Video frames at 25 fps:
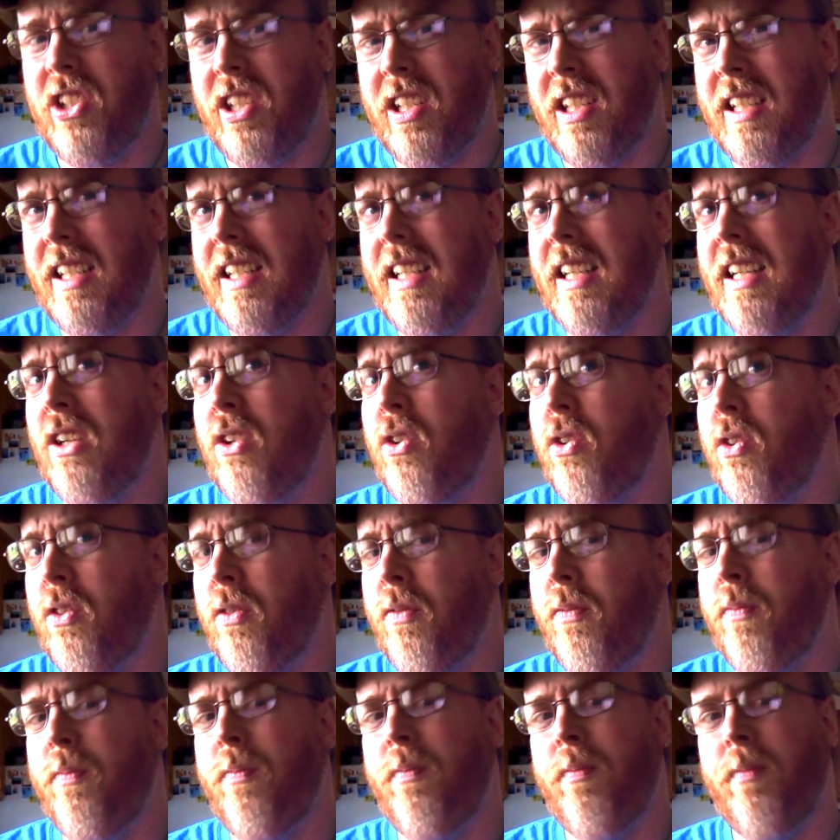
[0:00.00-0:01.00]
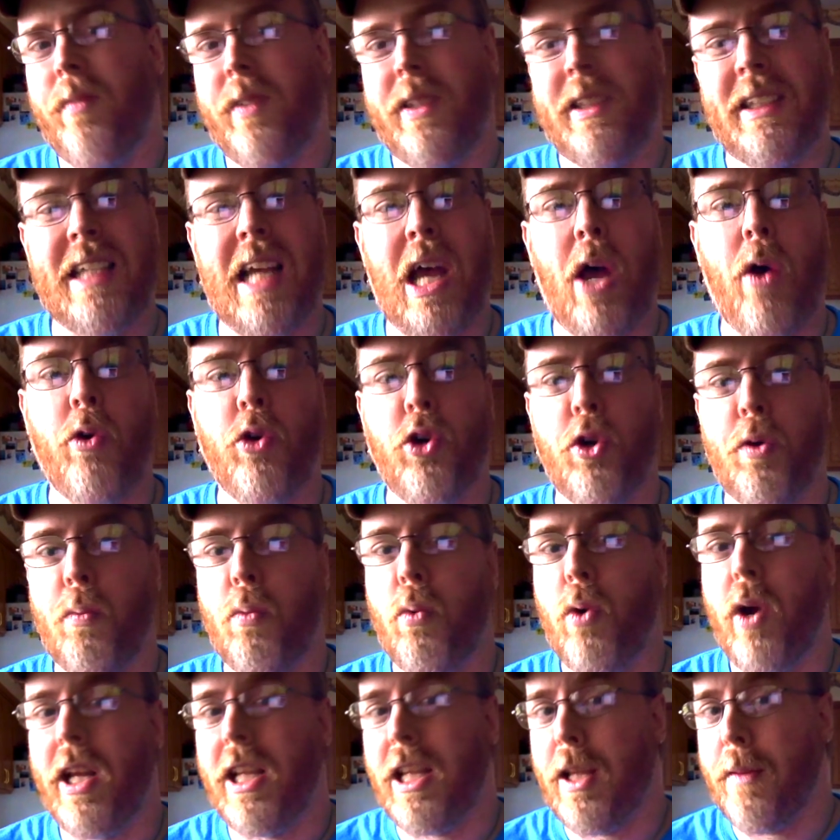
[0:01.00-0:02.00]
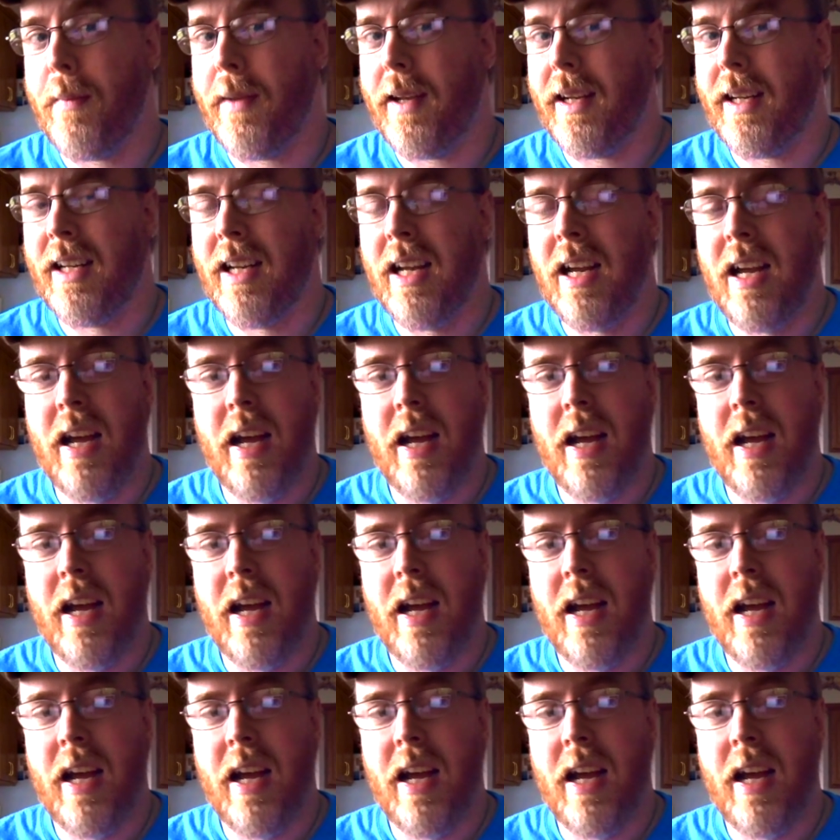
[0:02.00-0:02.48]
it'll sour your breath a bit.